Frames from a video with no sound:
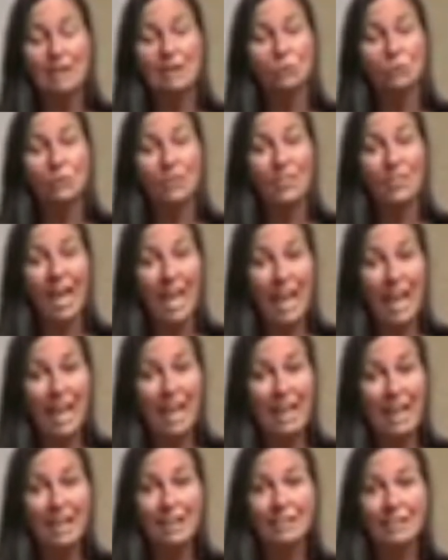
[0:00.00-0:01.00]
with
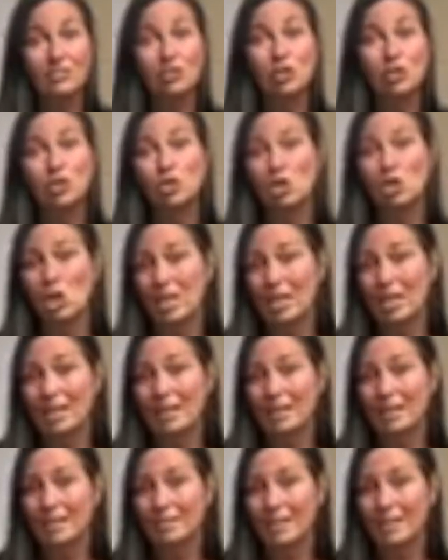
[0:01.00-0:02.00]
A to G
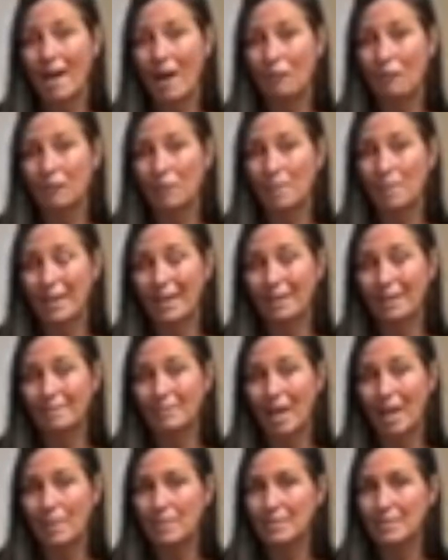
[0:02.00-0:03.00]
in the alphabet,
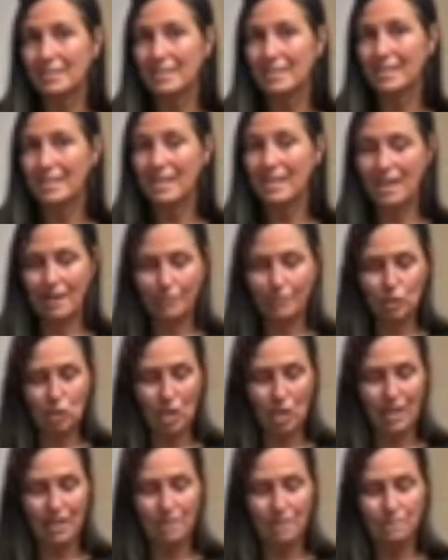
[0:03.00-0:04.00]
A, B, C, D, E, F,
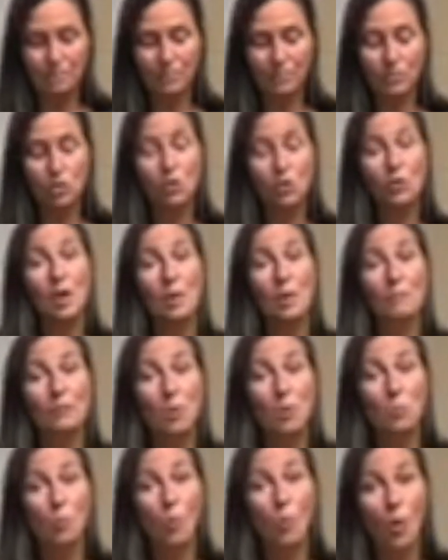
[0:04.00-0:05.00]
G, you come from
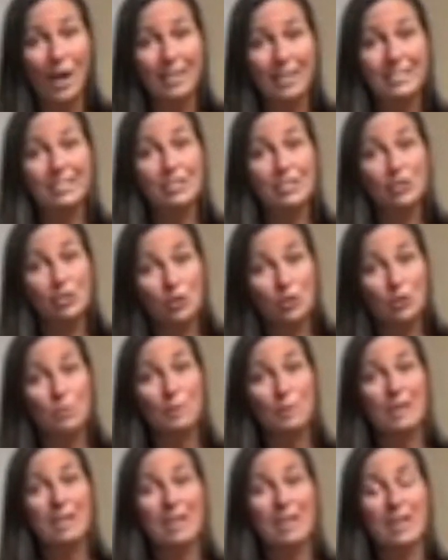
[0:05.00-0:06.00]
1 to 2
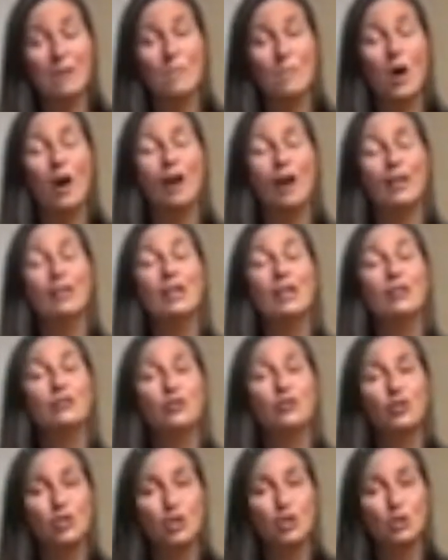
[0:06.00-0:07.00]
p.m. on
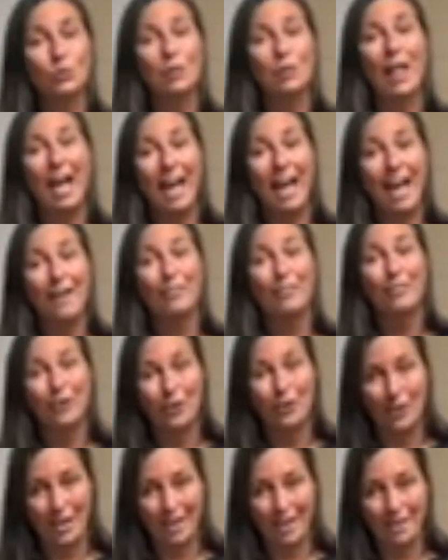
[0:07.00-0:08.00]
July
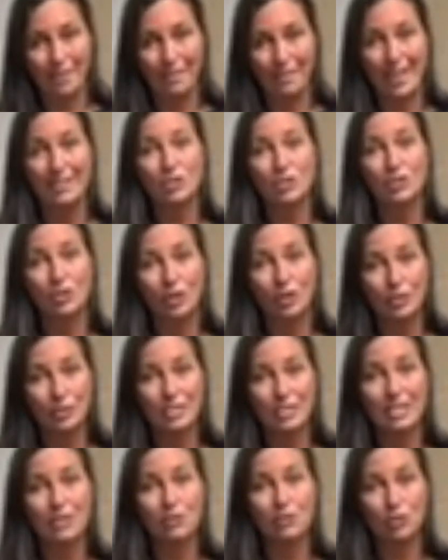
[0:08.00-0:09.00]
30th. That's
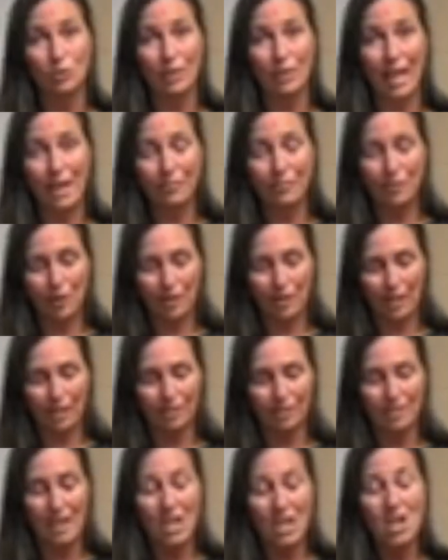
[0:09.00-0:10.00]
Thursday, July 30th.
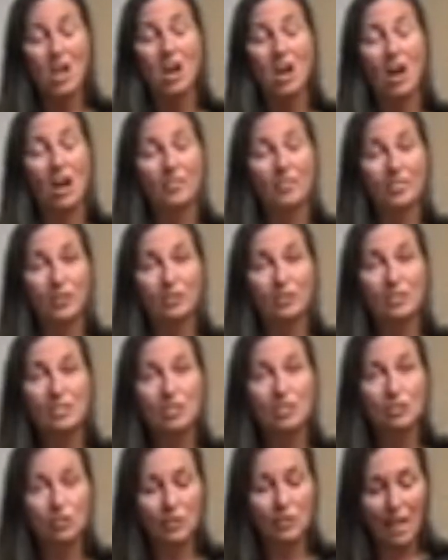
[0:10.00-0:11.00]
On Thursday,
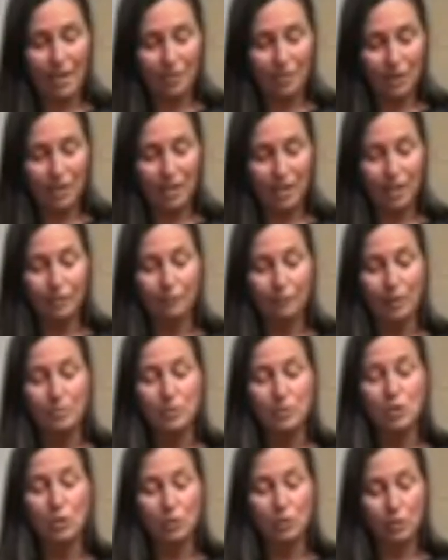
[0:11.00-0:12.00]
July 30th, from
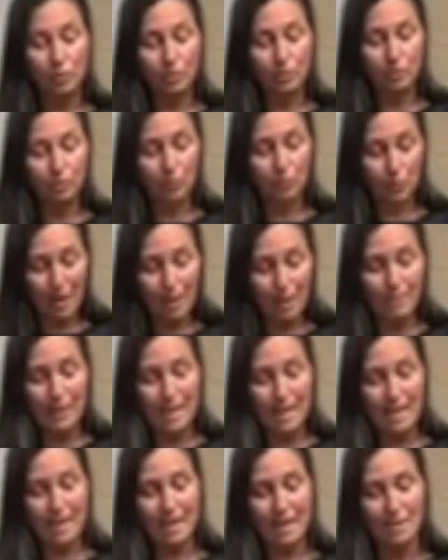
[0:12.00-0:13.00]
2 to 3
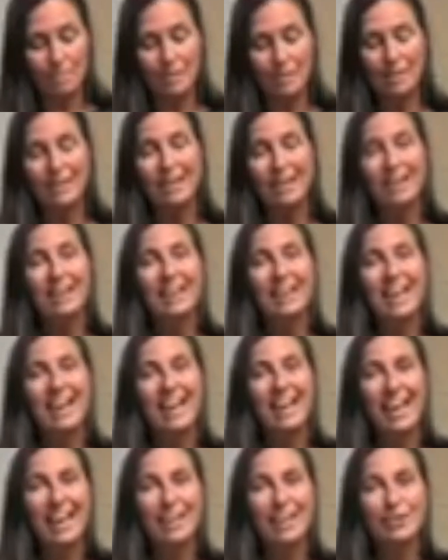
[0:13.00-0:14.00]
p.m.,
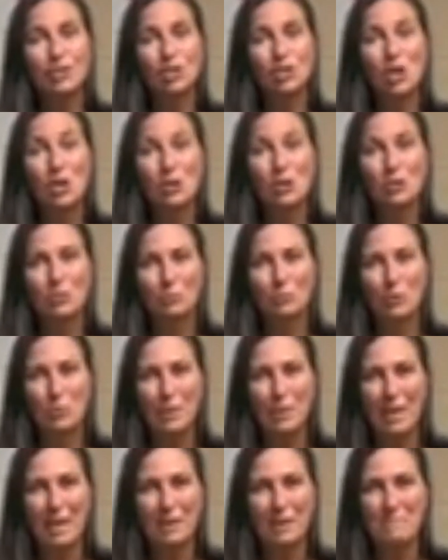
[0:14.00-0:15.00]
H through
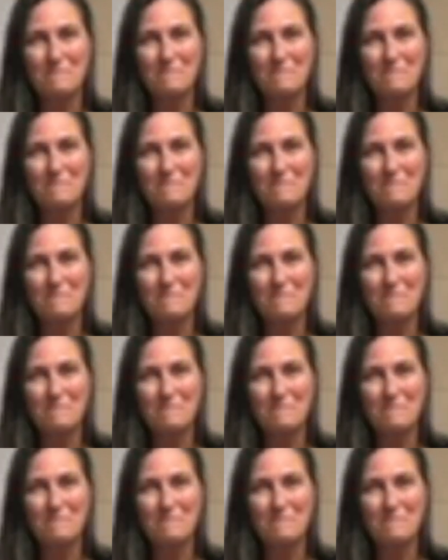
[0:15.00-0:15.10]
M.